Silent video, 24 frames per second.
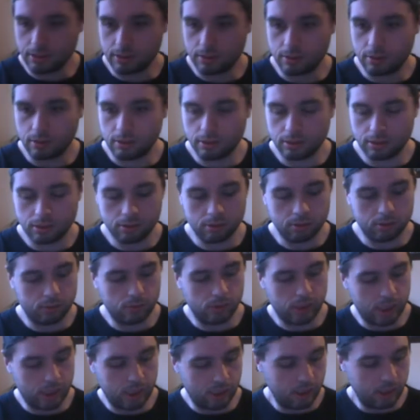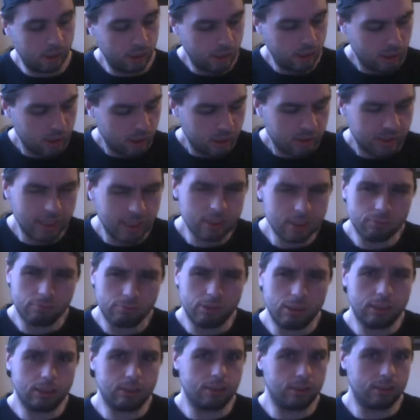console. This
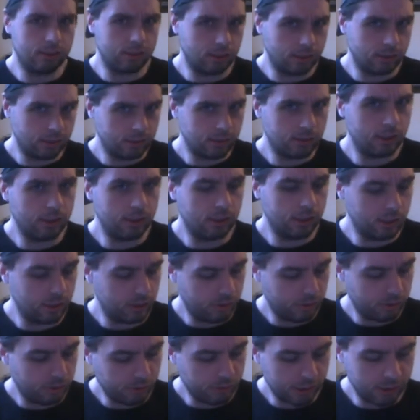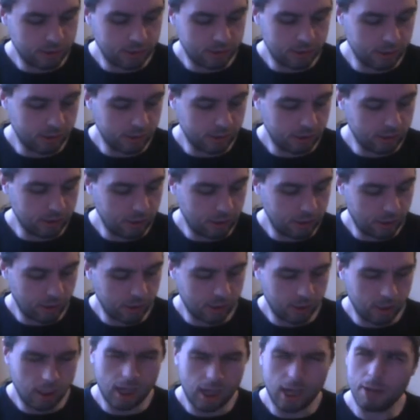was the second 360 I
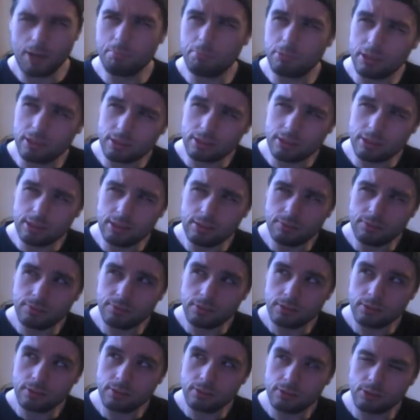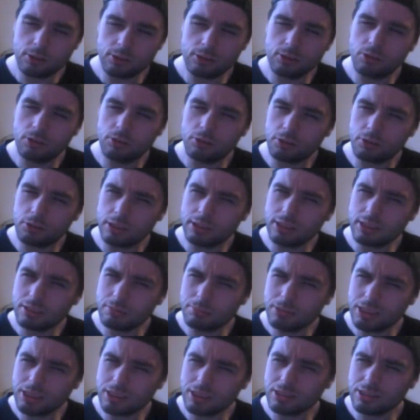got, I believe,
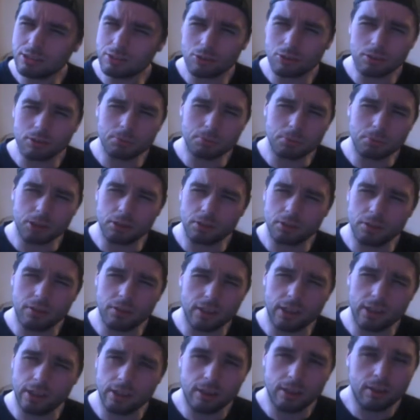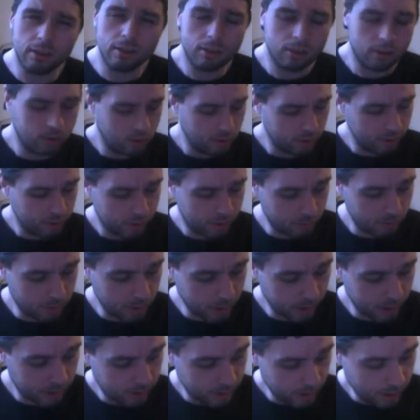Christmas or birthday, something
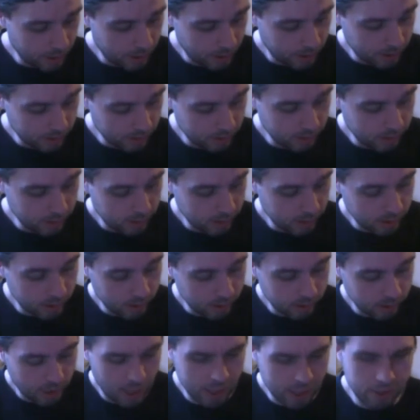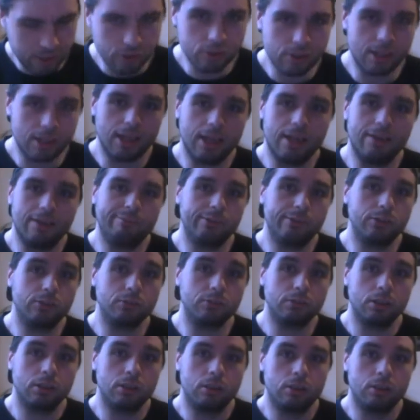like that. I used to have those